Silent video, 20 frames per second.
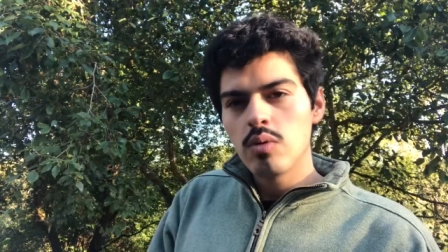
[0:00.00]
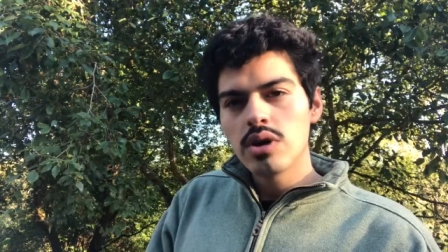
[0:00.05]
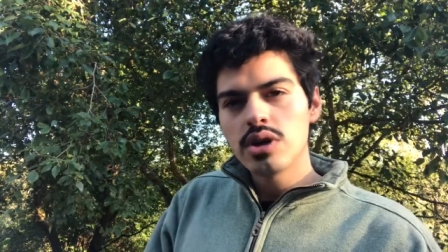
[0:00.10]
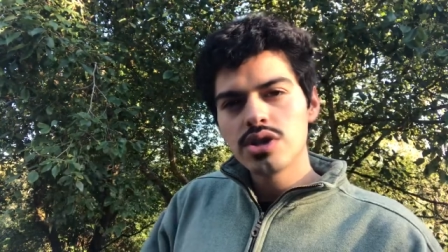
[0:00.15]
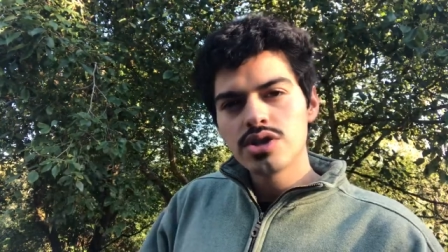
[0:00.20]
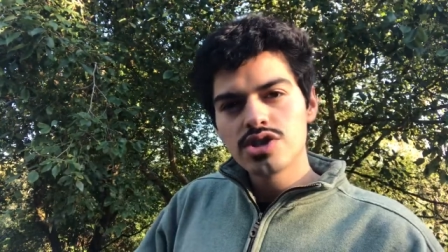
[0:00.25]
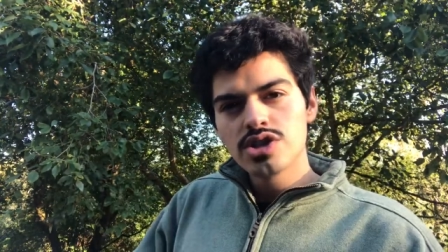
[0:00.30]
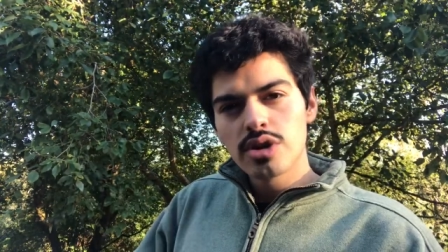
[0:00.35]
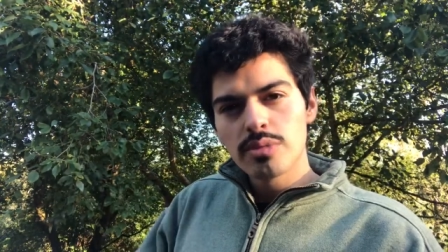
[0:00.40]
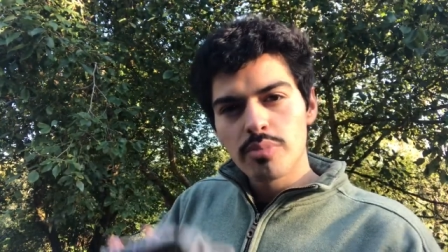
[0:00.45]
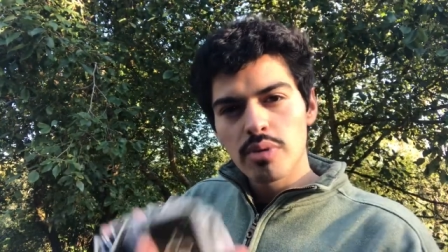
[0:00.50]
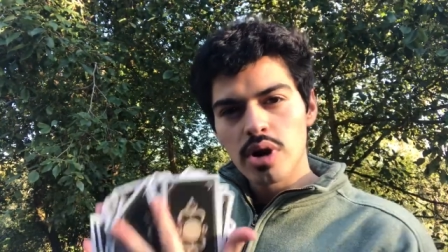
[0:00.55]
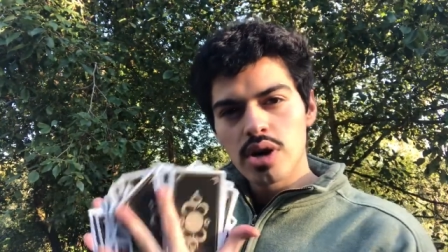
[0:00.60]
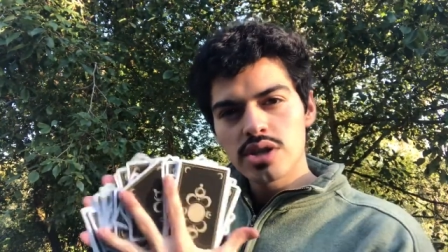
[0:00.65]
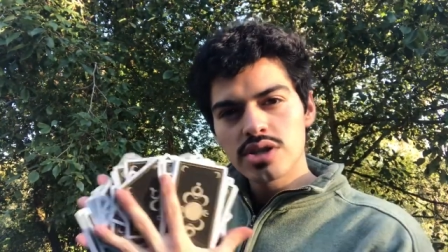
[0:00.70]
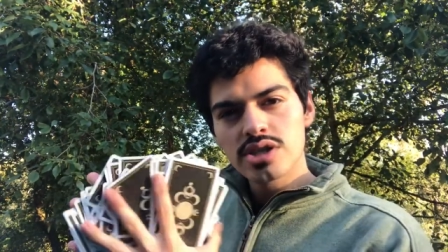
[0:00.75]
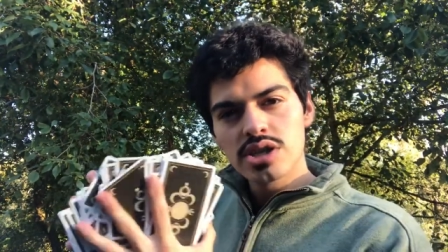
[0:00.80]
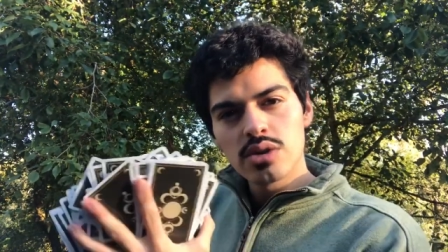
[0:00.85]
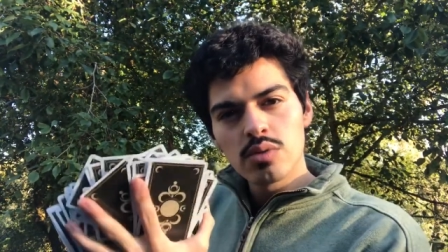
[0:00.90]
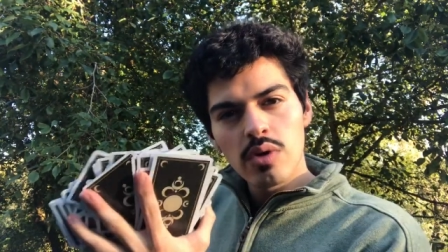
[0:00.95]
What does your
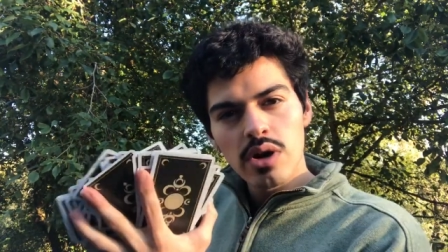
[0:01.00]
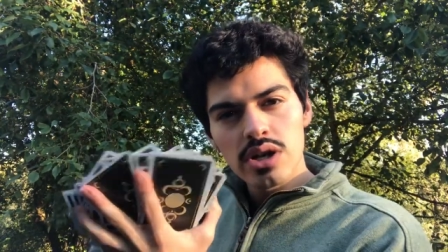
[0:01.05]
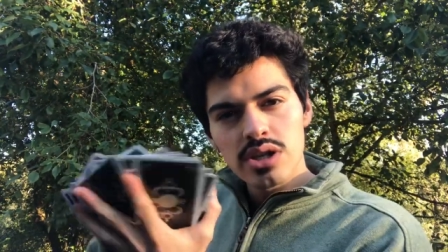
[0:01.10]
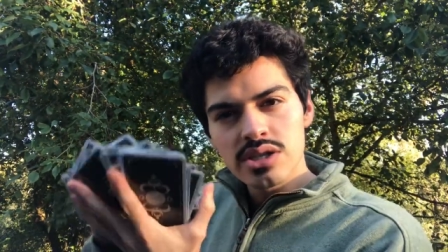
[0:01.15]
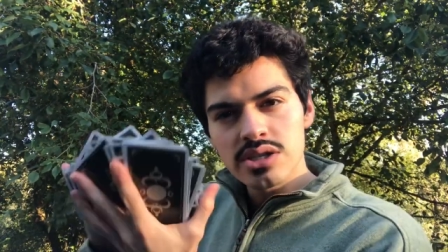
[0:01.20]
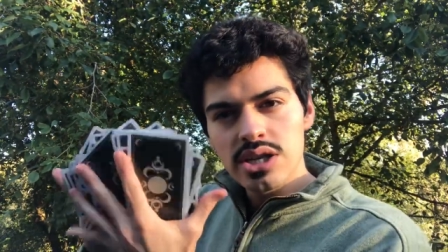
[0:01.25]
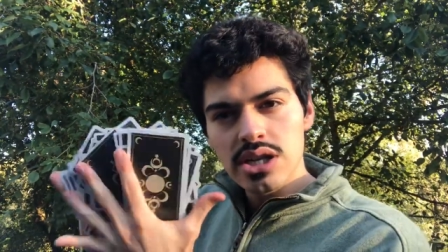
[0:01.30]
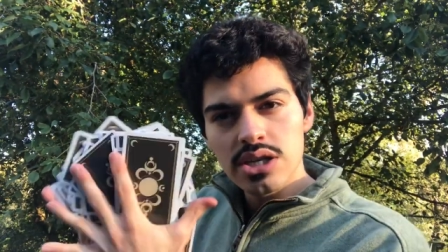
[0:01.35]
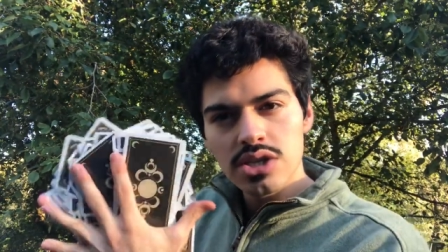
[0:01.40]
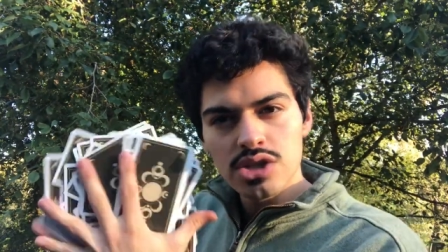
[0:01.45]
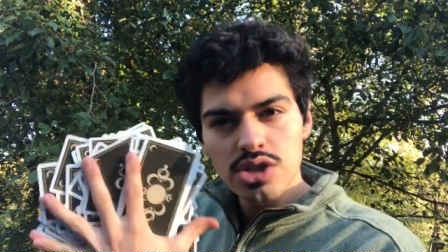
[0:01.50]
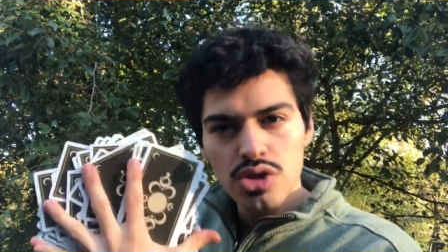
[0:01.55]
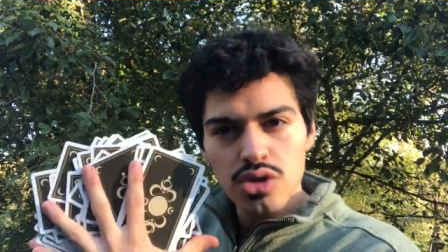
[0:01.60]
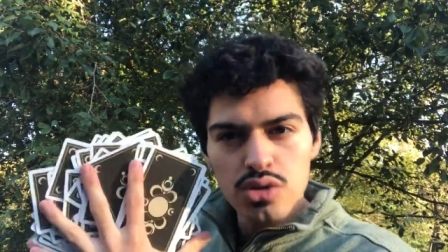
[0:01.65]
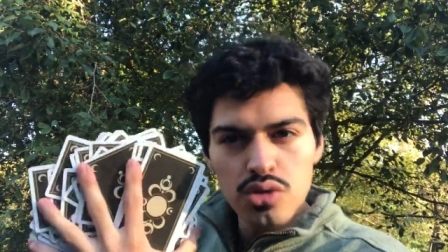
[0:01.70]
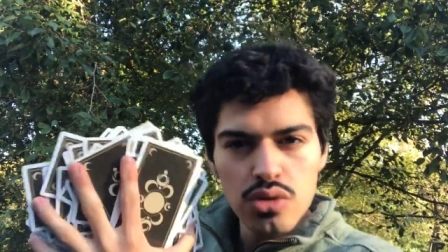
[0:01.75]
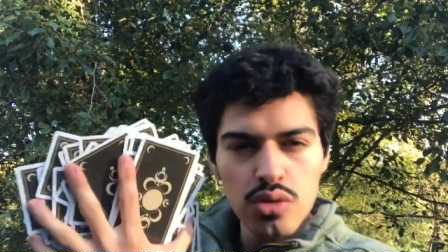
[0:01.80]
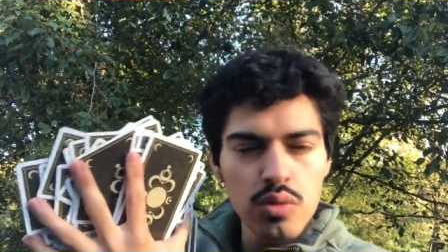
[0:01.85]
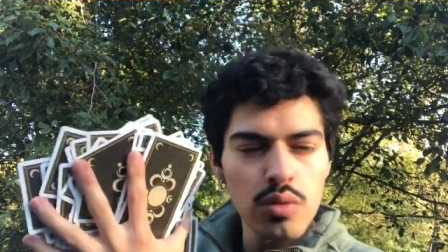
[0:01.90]
person want to say to you?